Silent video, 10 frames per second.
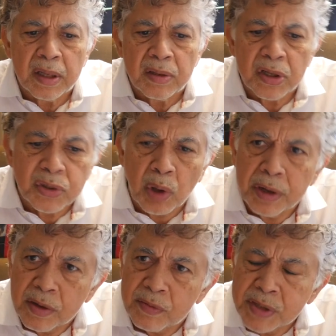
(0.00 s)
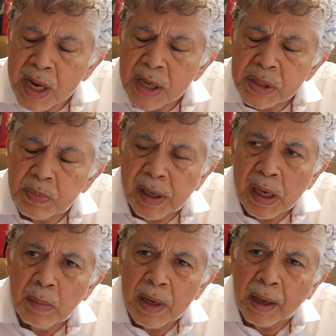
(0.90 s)
The study of jazz
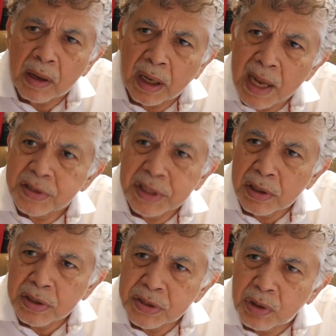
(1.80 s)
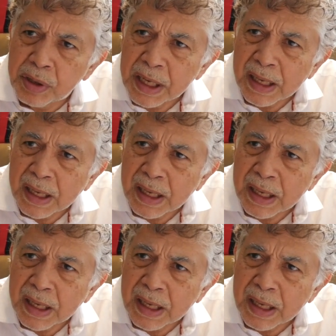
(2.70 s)
became like a classical study.